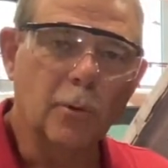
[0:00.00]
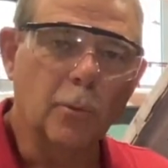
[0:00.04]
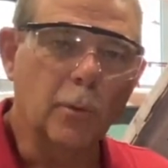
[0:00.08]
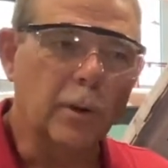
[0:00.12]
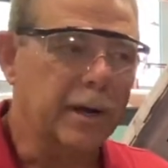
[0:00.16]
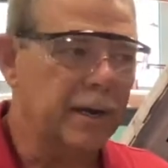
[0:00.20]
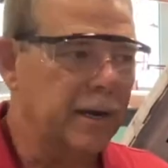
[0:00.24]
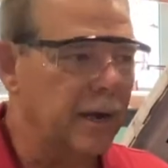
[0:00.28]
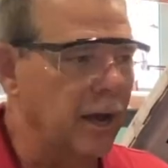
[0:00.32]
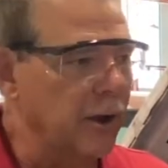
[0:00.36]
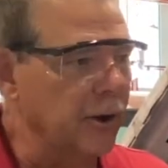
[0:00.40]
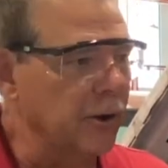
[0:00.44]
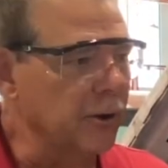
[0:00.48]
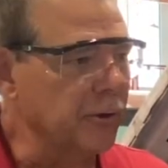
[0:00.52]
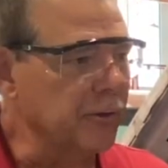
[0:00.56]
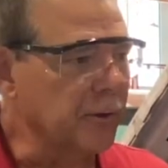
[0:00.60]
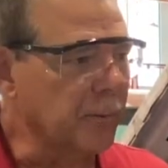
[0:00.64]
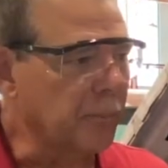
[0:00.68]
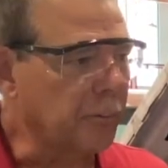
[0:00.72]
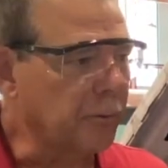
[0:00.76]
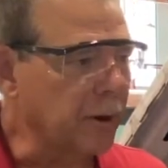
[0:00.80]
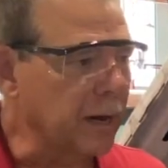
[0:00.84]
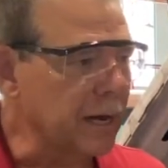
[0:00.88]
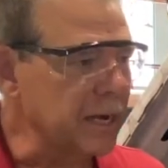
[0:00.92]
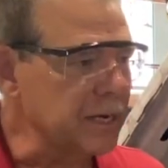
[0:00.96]
We know the
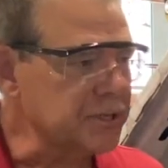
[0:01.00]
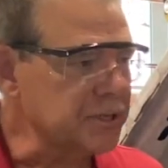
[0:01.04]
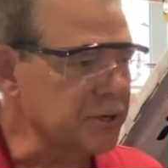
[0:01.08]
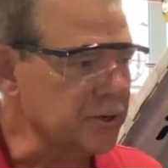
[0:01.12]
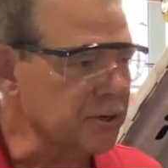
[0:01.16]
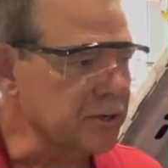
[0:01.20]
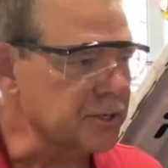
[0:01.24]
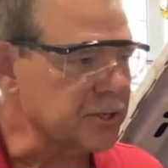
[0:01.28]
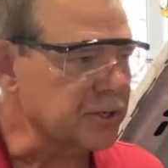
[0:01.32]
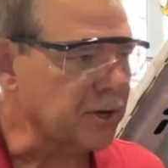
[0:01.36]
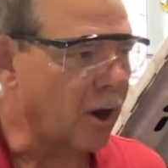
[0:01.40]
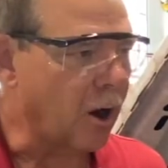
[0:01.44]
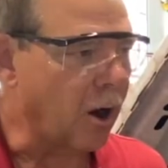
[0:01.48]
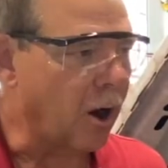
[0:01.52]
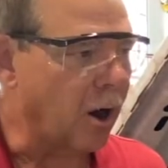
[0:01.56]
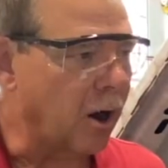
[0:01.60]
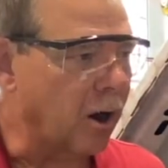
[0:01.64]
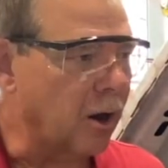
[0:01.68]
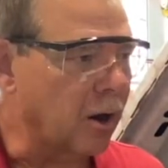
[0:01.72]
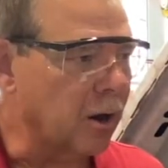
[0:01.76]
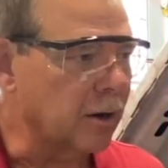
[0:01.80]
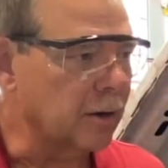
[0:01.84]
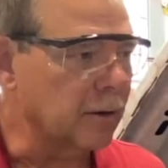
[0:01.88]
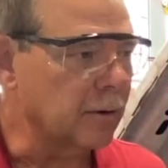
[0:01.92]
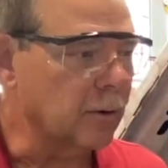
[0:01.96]
pressures
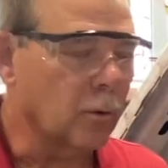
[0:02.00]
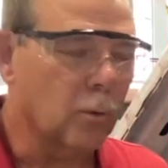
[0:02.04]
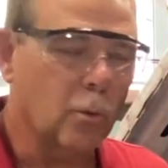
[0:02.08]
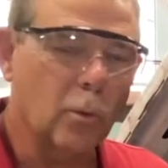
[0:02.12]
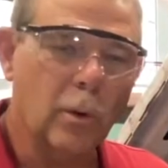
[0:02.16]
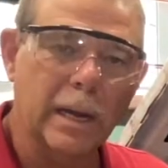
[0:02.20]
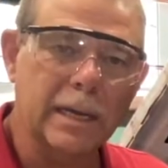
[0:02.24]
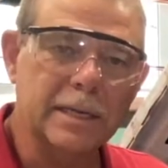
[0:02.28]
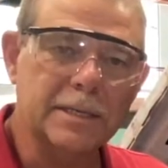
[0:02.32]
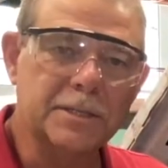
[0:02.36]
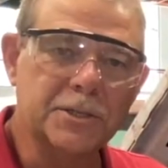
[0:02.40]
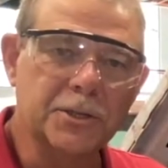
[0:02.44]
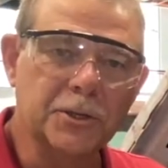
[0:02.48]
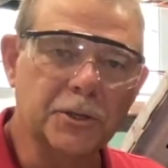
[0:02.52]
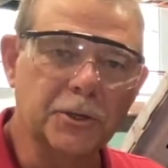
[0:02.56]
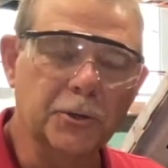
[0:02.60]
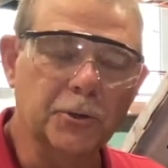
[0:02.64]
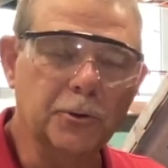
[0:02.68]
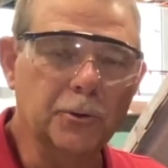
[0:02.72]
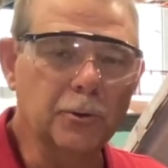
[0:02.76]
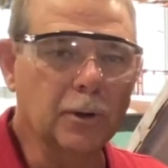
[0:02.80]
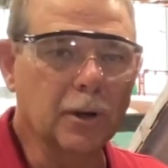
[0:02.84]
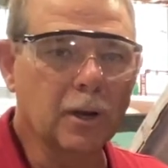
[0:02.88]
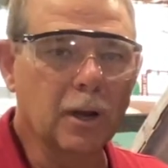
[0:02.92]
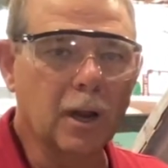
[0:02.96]
are way
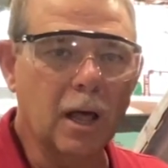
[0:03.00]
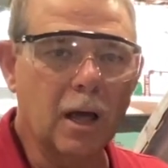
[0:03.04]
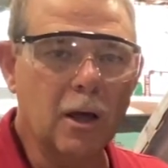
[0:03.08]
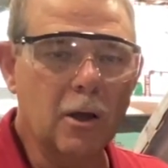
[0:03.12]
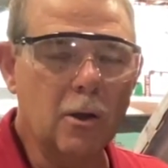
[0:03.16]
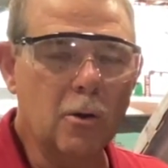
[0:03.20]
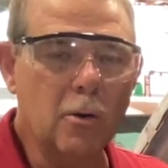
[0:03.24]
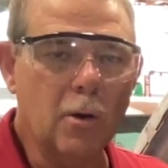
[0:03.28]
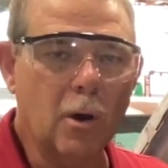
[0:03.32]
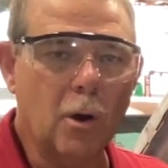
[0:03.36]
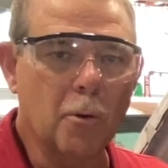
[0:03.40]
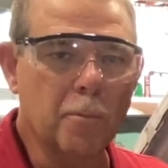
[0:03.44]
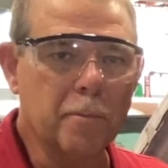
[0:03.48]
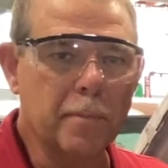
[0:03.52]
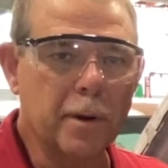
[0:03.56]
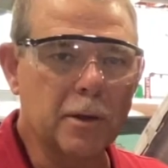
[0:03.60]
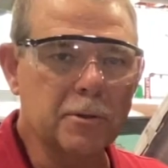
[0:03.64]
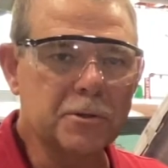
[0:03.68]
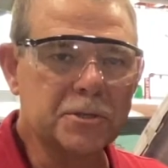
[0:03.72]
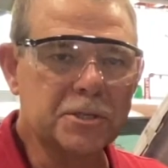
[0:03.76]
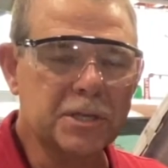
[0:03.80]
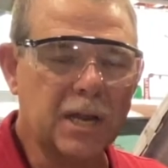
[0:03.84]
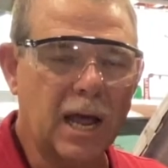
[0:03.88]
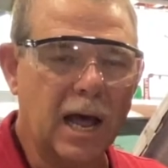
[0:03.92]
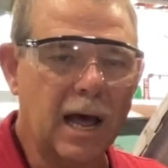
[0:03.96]
too low on
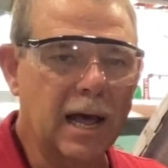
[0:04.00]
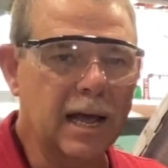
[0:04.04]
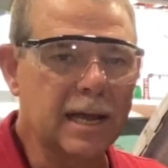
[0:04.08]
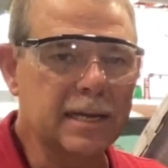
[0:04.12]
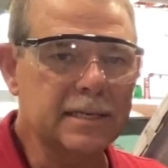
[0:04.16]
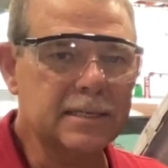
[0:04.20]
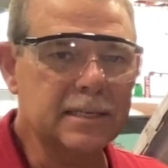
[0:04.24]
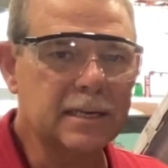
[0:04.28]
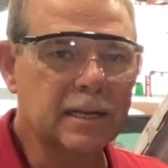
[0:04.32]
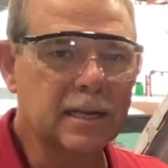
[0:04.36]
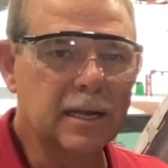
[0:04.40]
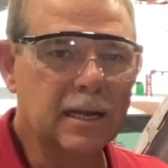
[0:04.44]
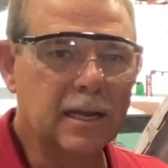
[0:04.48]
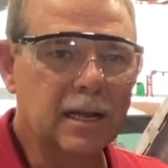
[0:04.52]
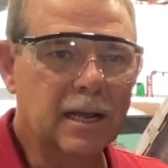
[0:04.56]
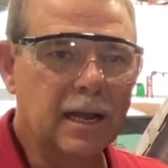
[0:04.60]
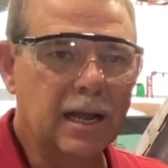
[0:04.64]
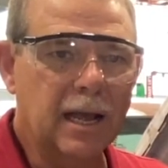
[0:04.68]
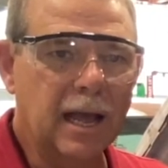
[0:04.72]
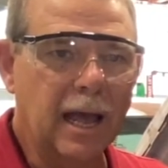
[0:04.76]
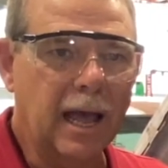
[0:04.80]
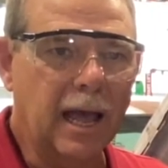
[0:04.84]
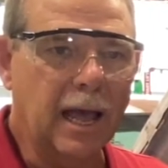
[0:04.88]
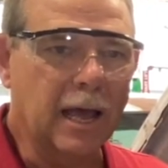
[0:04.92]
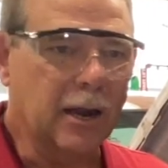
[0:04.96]
both sides.
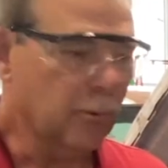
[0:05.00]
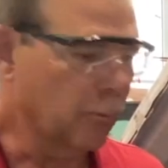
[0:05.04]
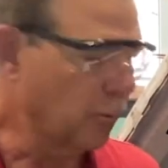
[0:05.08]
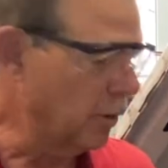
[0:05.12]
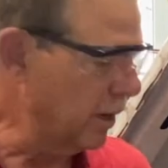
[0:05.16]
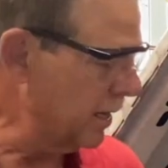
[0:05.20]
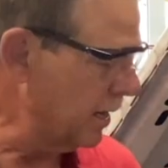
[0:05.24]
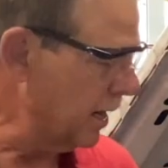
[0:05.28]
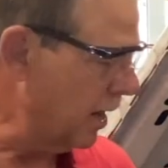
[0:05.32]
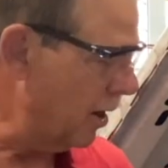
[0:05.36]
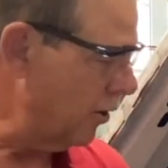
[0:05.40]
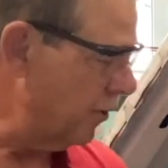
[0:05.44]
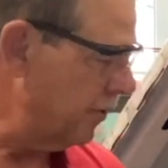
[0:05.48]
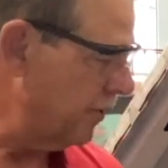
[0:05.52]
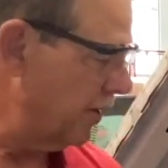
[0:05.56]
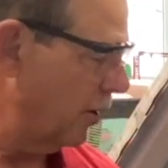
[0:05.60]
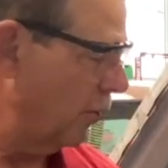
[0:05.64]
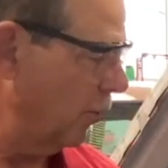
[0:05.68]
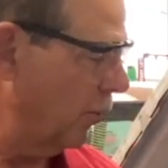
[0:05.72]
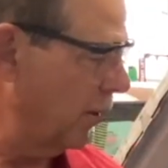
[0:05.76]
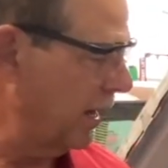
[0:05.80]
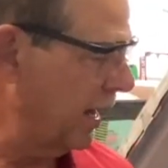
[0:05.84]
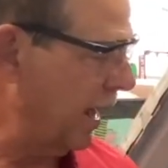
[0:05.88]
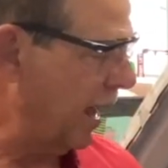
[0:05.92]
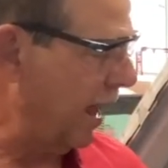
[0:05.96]
And we know
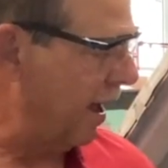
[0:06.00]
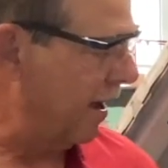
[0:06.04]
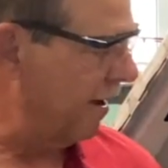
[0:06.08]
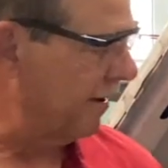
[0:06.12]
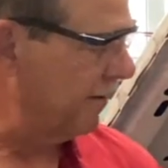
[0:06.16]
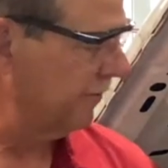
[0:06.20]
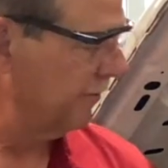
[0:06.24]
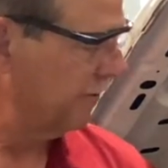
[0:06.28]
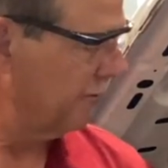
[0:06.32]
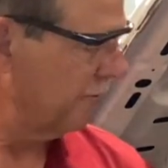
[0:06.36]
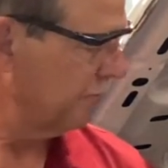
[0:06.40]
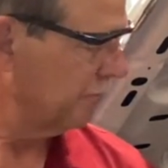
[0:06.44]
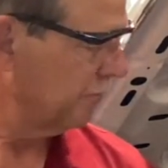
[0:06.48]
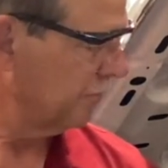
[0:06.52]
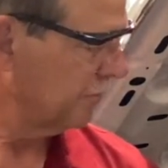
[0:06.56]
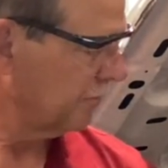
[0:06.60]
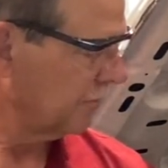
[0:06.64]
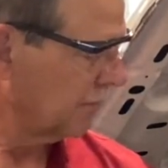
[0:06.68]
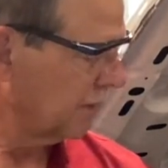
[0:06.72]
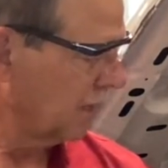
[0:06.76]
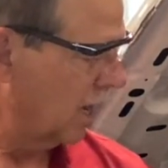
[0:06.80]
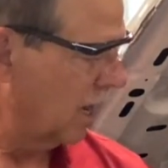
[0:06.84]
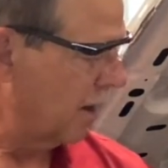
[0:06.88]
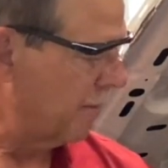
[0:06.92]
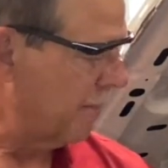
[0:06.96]
that we have
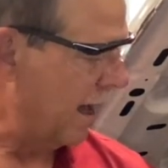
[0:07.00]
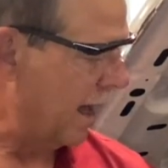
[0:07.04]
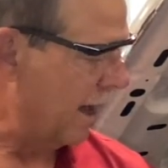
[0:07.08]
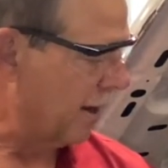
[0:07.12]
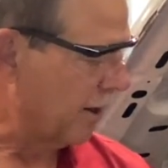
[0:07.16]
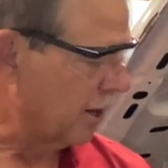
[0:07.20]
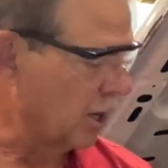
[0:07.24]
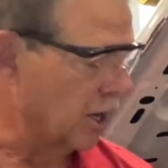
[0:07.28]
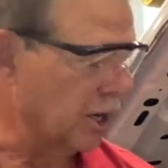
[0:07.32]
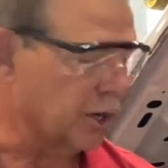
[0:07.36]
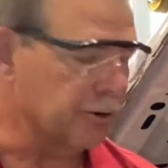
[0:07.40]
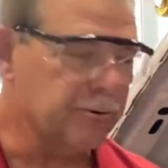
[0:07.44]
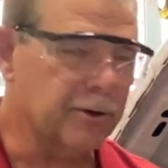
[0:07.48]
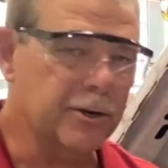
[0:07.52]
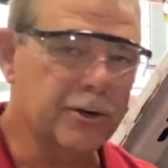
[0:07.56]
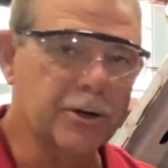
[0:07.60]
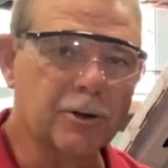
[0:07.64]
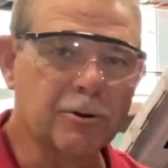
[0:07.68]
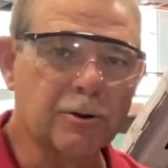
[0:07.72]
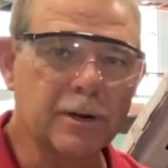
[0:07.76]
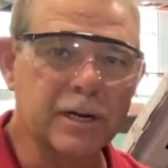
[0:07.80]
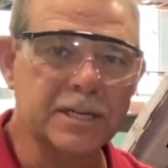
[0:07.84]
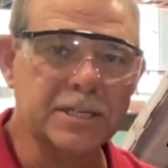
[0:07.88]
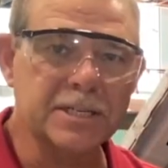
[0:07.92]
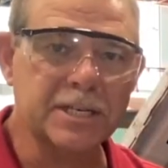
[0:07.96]
about 100
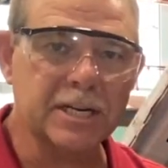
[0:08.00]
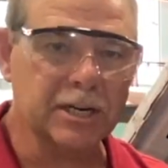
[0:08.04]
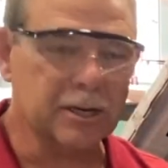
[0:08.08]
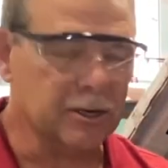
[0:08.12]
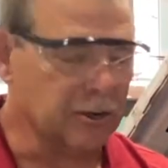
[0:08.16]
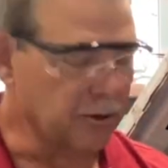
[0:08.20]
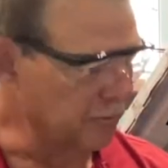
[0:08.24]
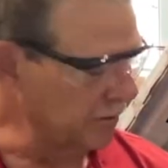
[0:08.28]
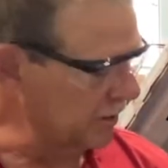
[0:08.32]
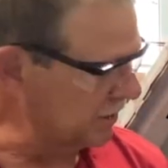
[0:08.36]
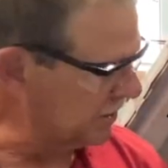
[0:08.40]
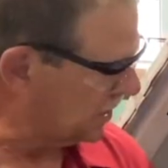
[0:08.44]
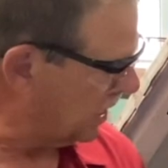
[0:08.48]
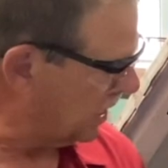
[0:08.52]
degrees here on this